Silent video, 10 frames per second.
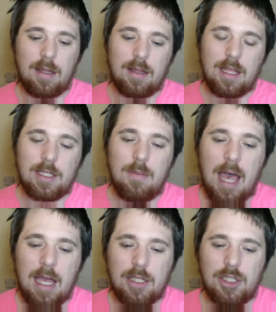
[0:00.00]
This
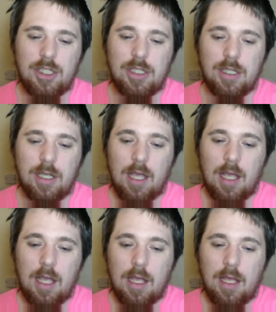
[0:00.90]
match,
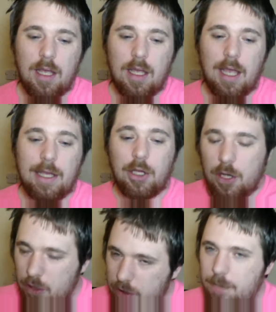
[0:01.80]
it
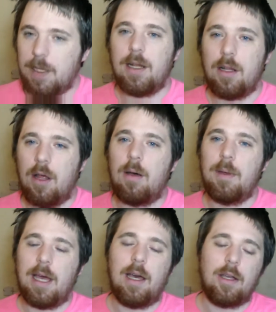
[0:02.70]
could have been a lot
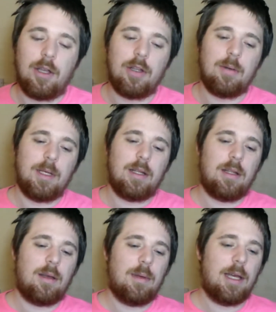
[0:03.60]
better,
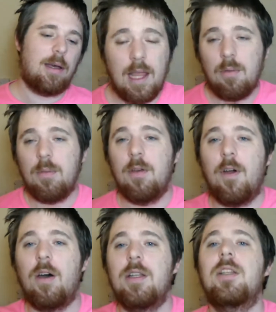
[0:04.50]
Now we move
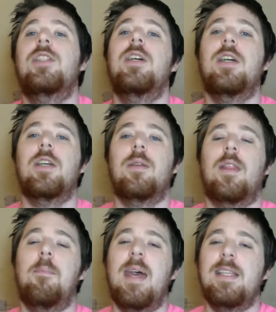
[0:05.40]
on to
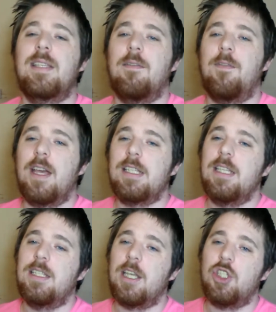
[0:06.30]
The Miz
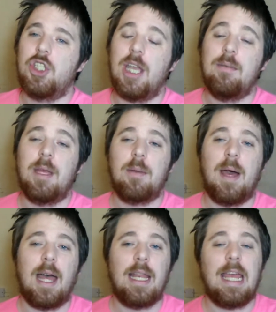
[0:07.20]
versus Shane
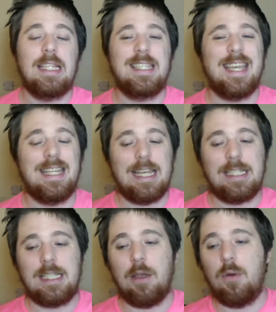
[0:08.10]
McMahon inside a
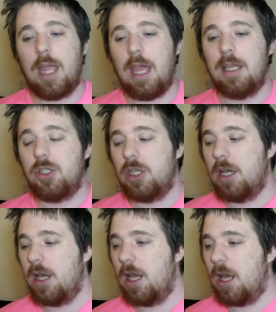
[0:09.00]
steel cage.
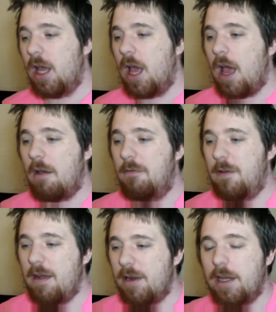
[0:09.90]

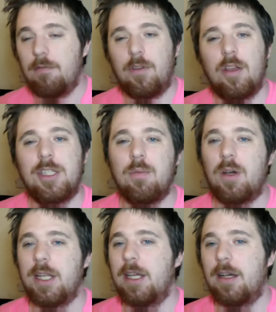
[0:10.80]
Very confusing
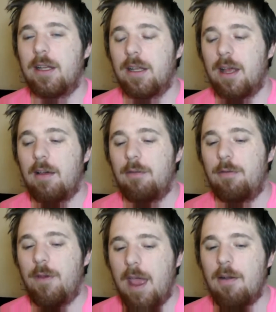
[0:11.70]
one here.
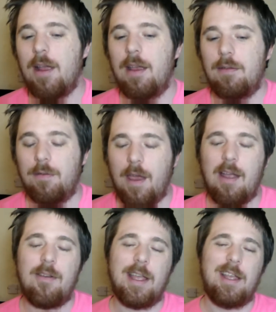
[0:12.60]
Very,
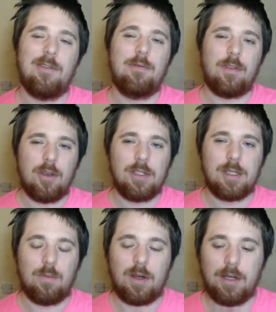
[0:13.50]
very
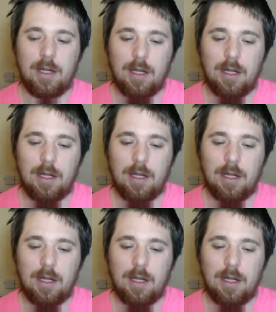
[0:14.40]
confusing one.